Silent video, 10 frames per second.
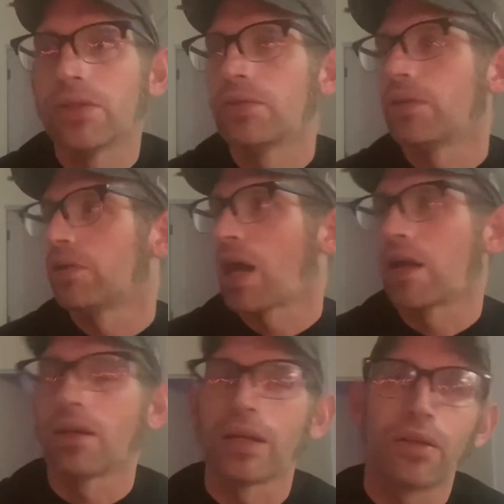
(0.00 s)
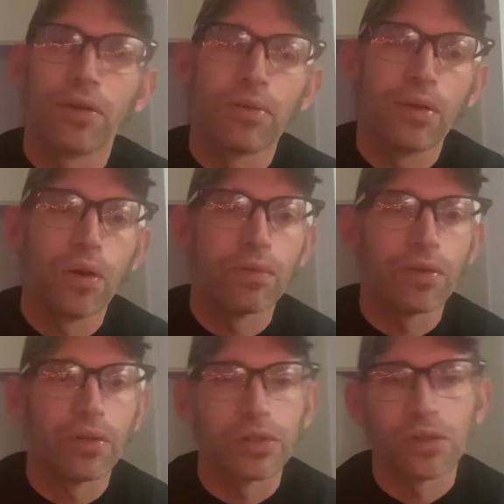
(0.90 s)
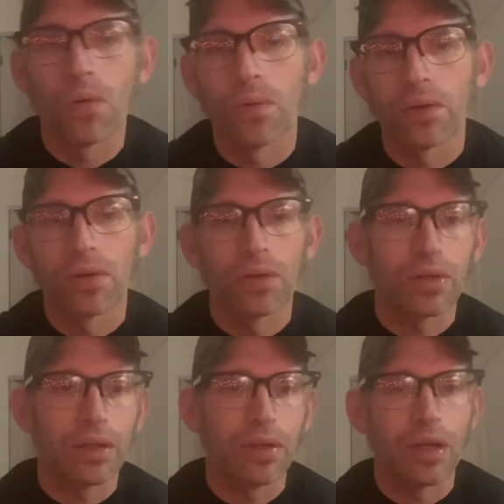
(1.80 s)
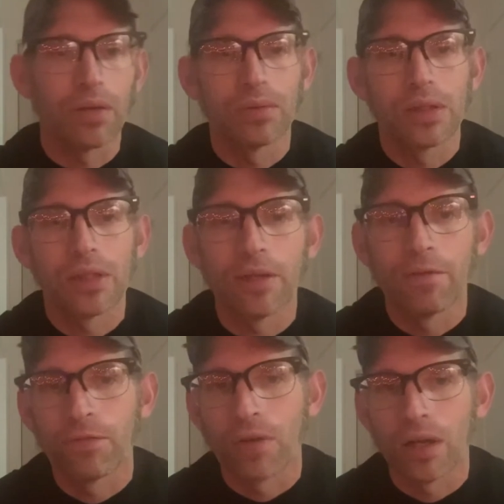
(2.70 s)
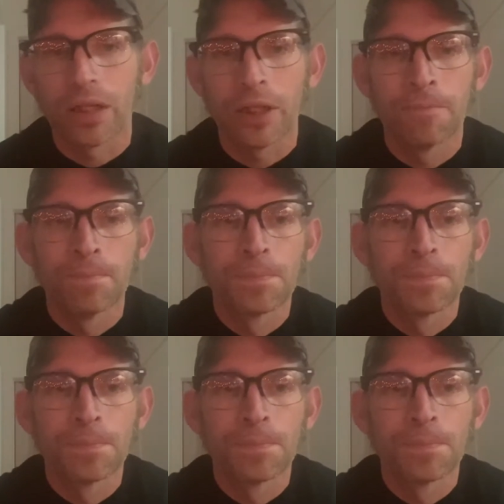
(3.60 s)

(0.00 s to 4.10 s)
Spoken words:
You're kind of like turning over your shoulder, you know, sitting funny.